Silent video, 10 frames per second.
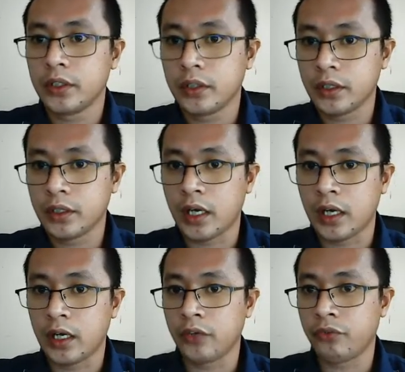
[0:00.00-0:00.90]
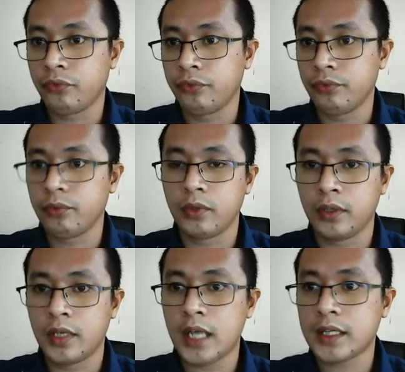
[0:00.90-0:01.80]
if
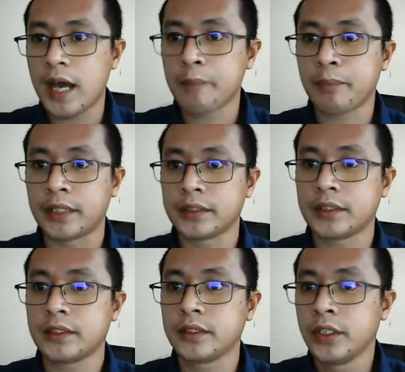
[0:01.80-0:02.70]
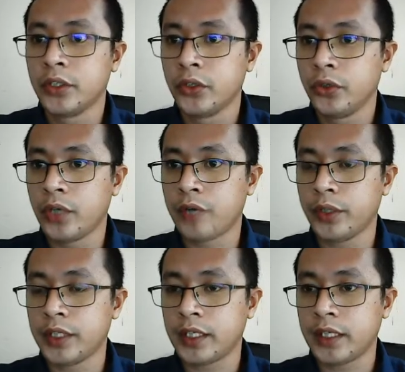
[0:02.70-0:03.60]
that happens, you have to
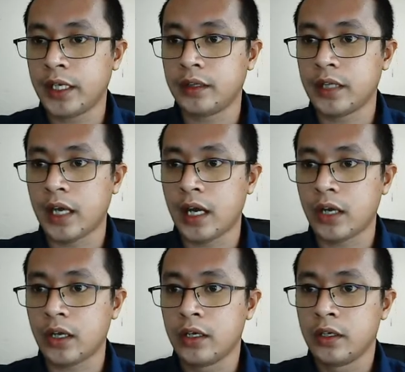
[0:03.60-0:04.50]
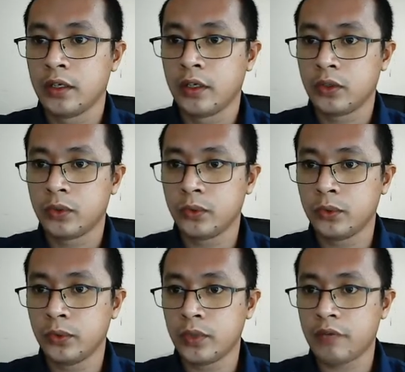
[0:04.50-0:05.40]
indicate the two
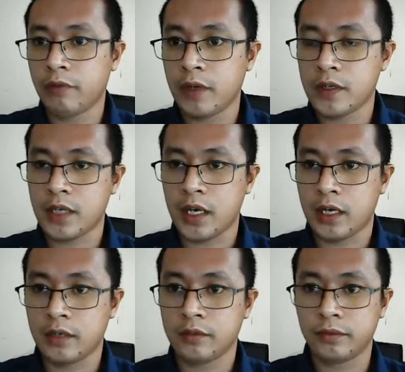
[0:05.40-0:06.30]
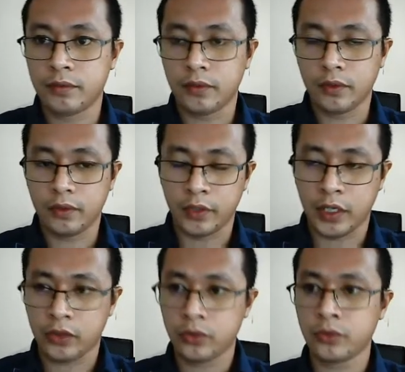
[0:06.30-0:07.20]
levels of, or the
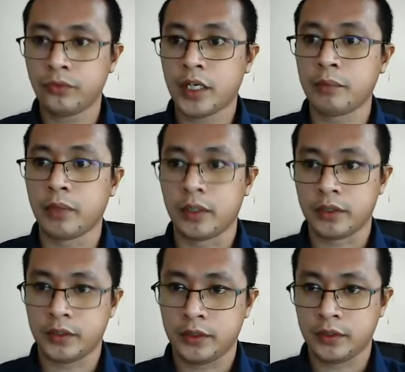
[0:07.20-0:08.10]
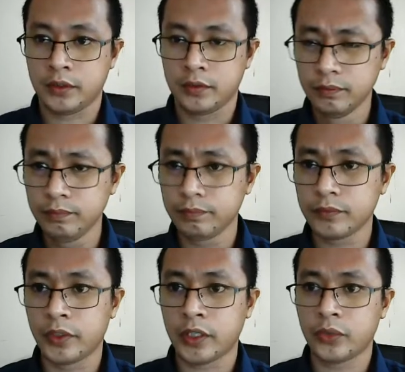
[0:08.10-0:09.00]
two variables, or
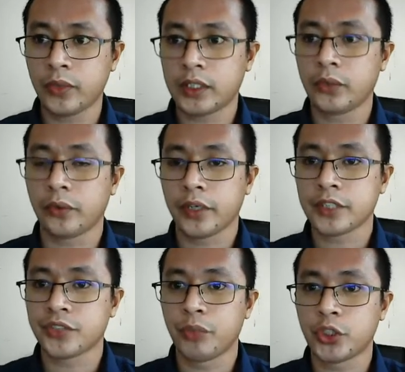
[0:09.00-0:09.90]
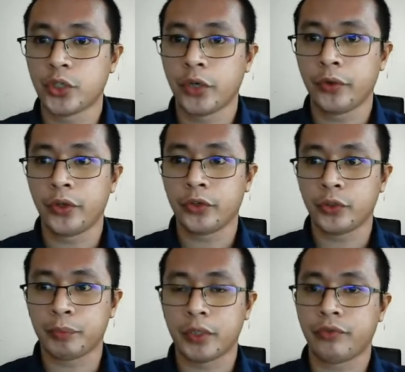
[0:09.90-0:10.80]
the two categories from which you are going to
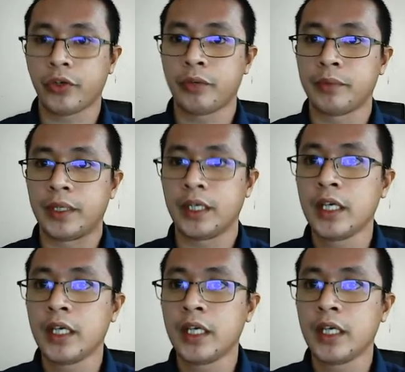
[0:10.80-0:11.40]
perform the